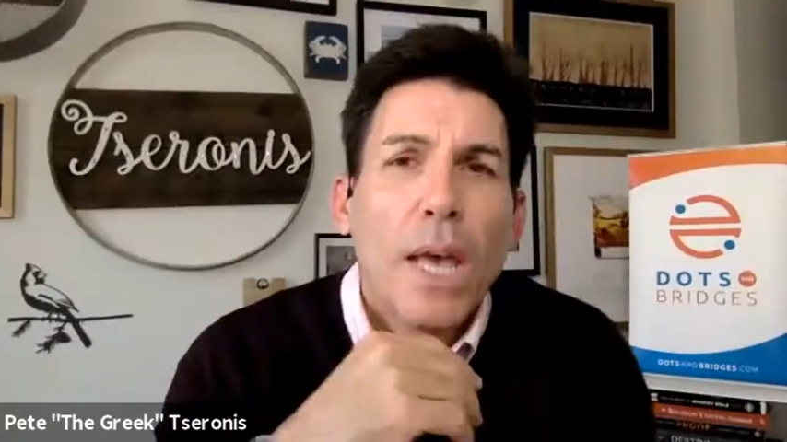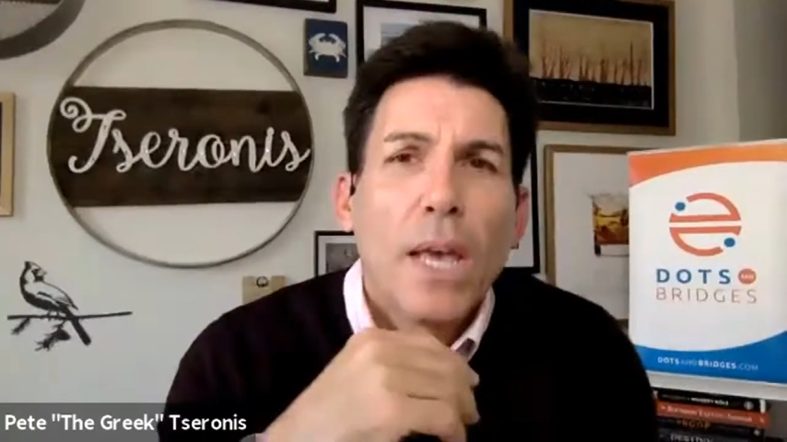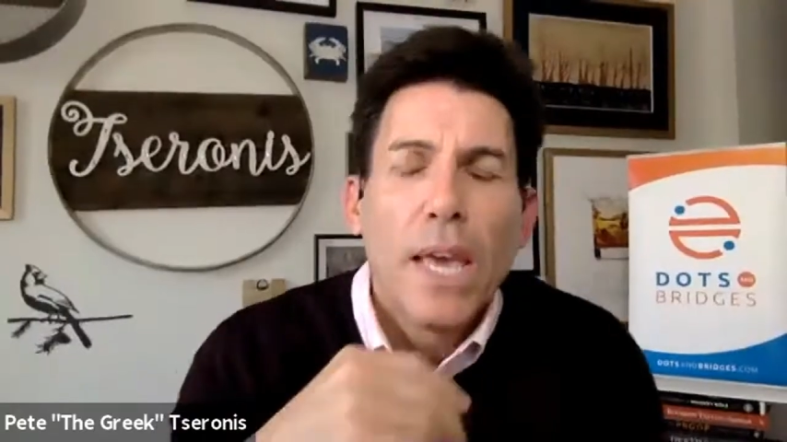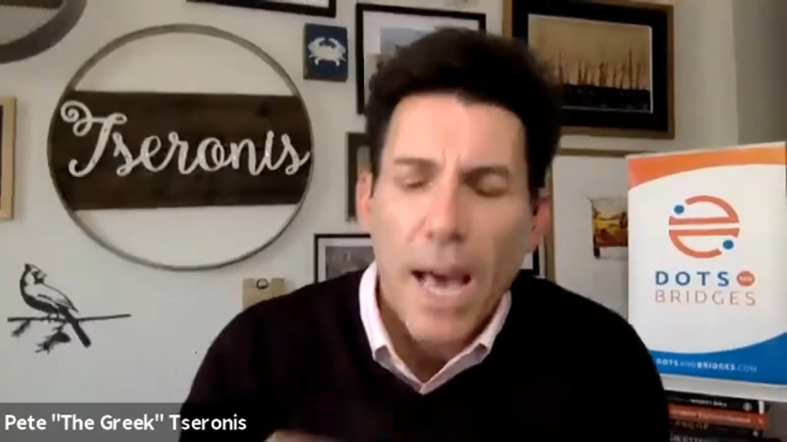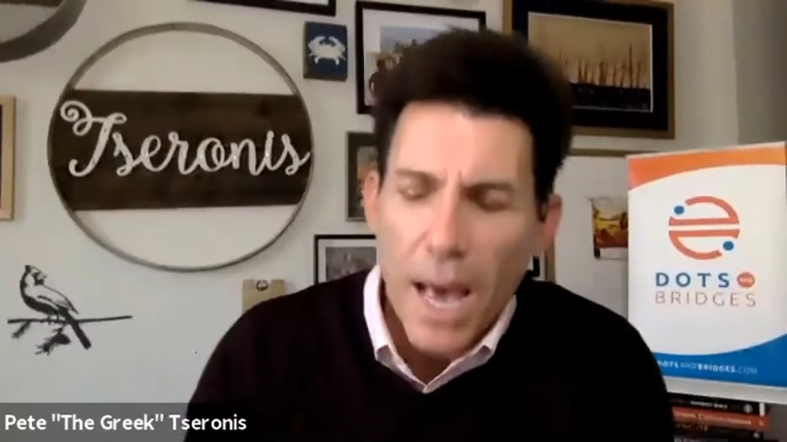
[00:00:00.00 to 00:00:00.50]

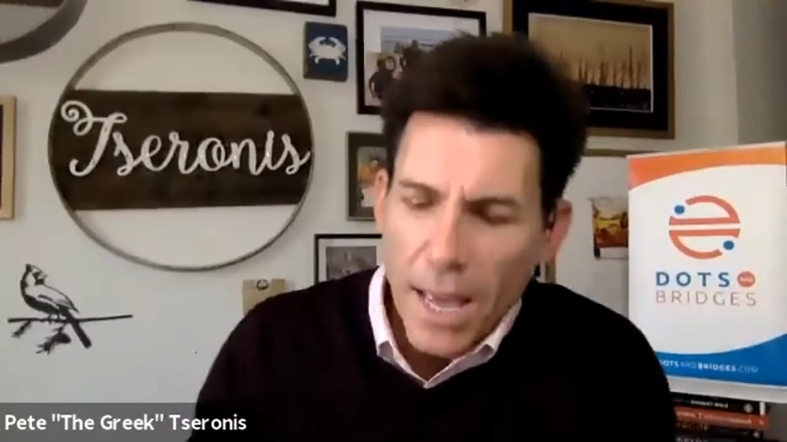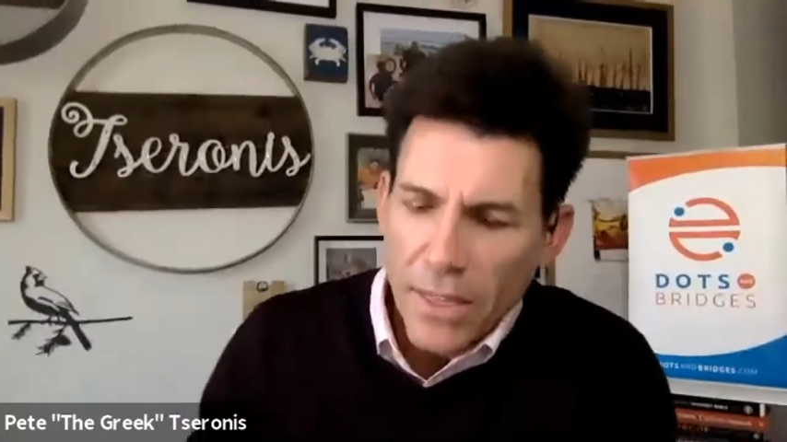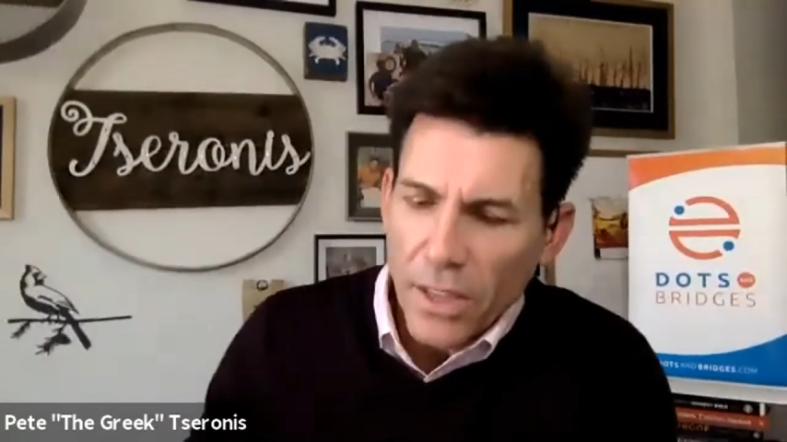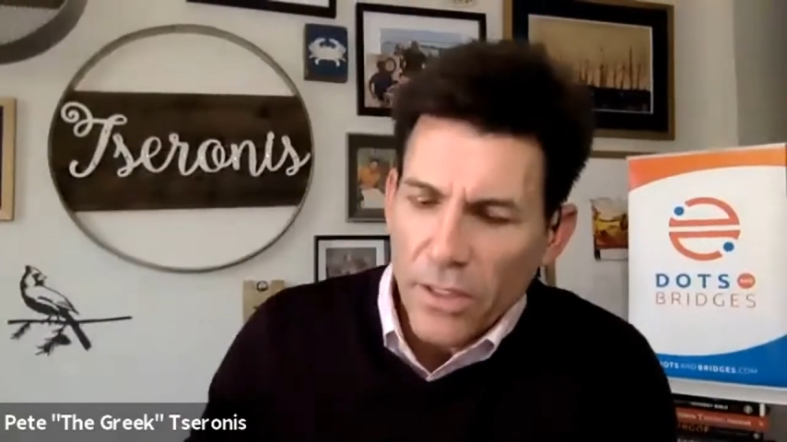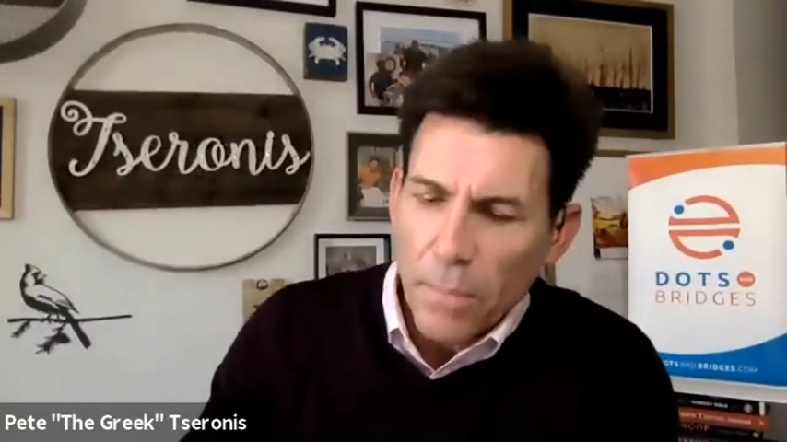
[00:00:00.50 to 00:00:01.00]
Yeah, I
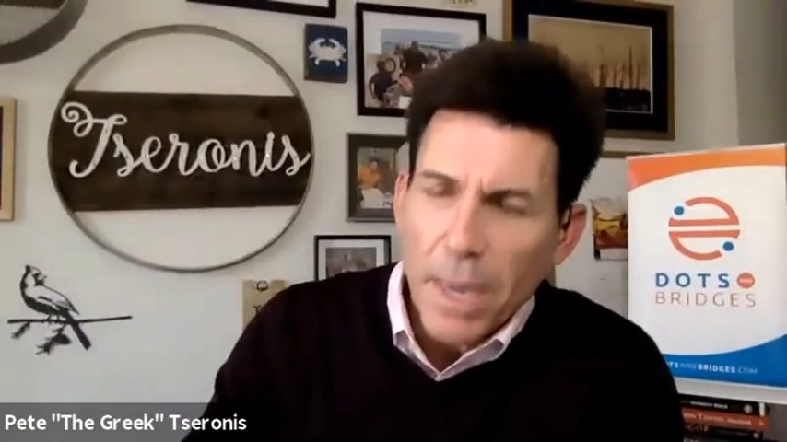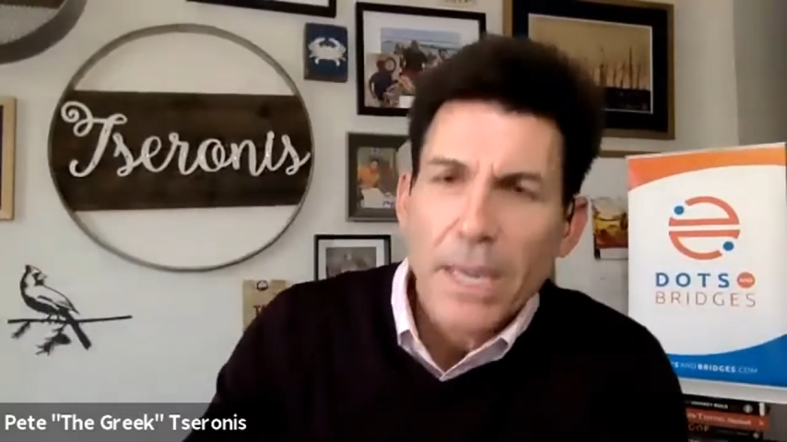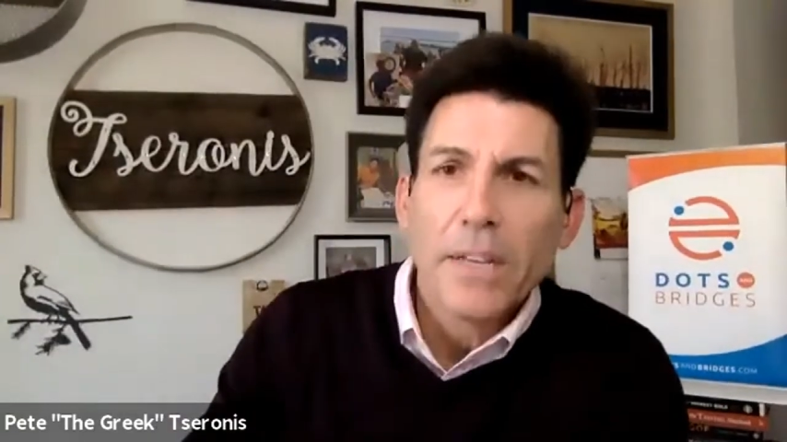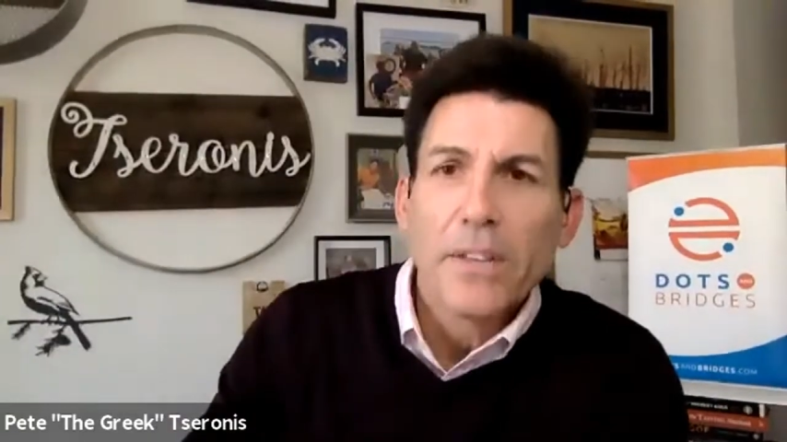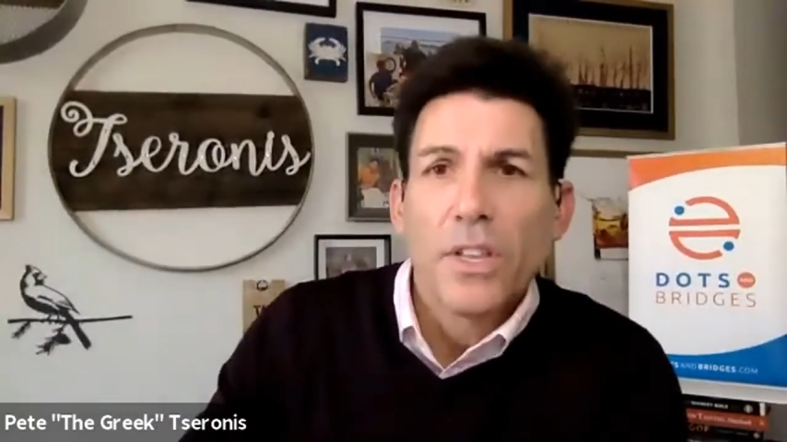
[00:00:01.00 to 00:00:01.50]
think the
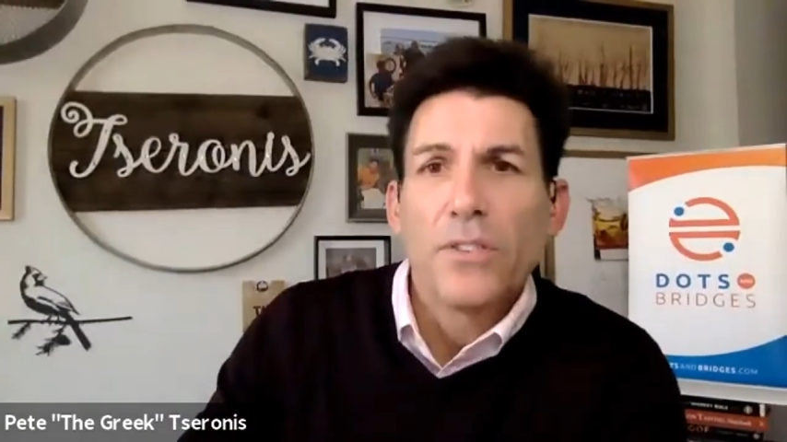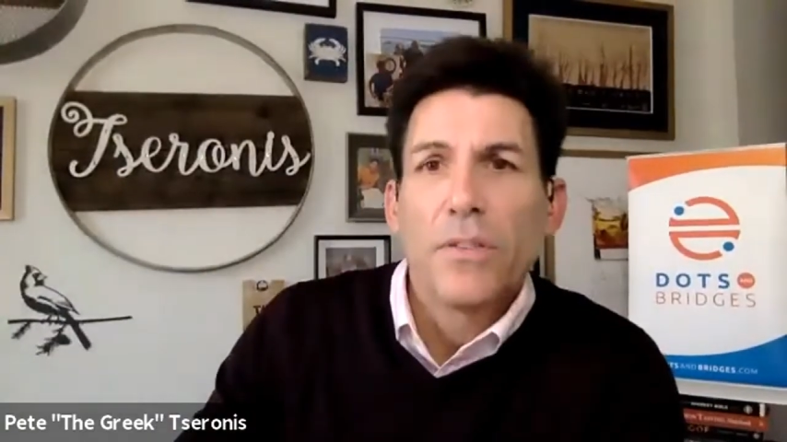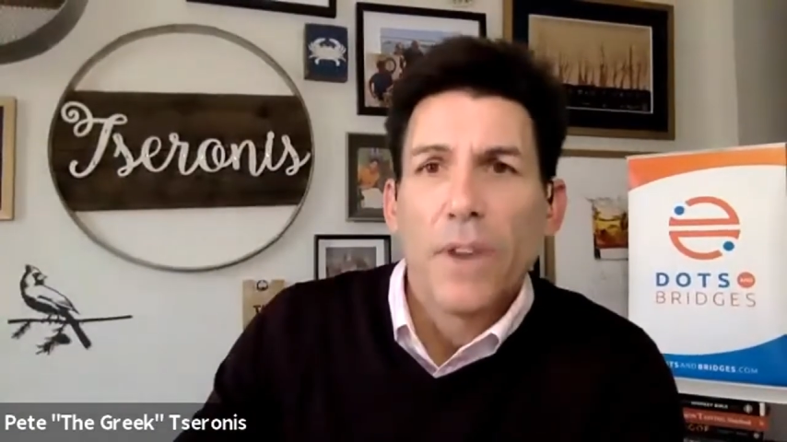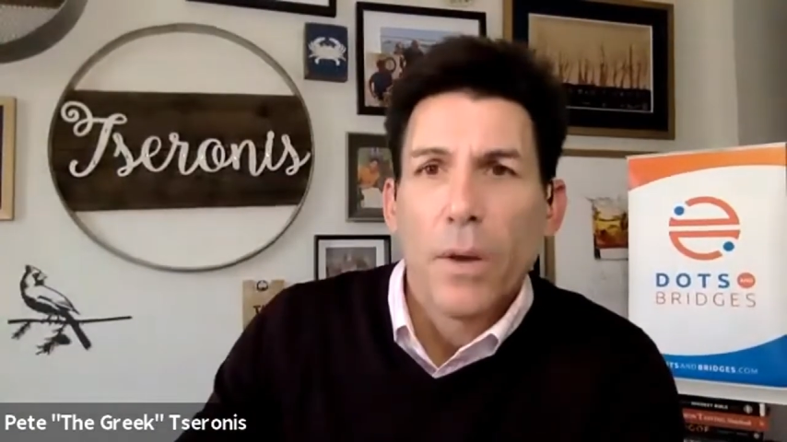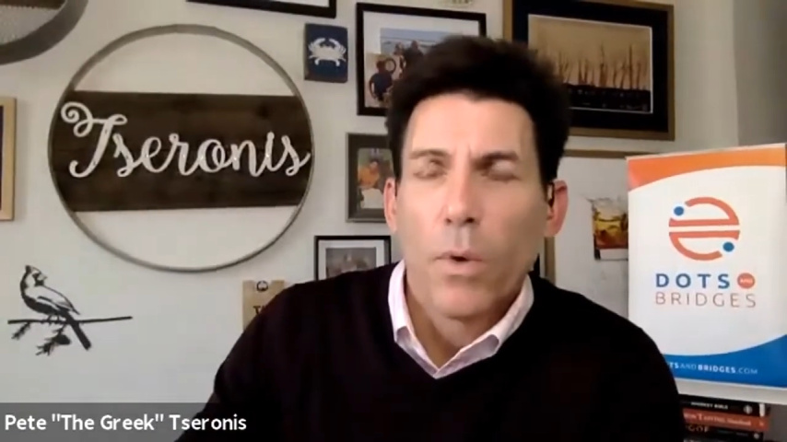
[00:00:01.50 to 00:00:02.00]
making sense
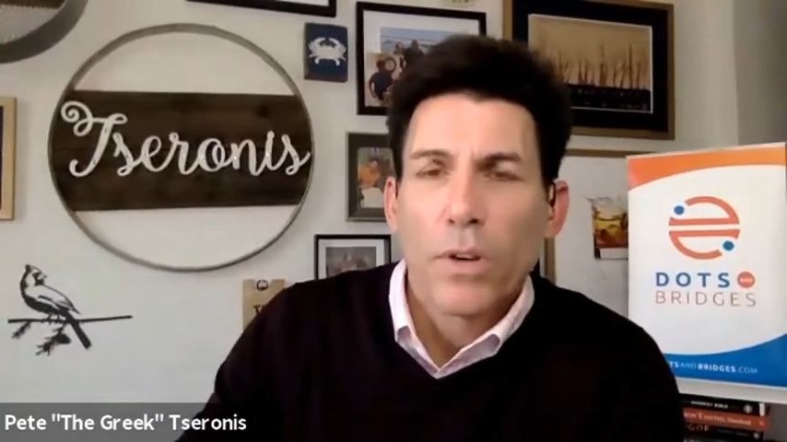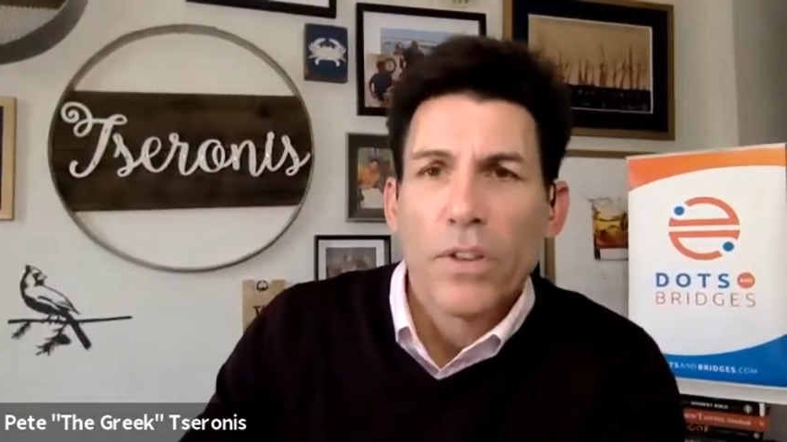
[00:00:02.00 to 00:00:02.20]
of network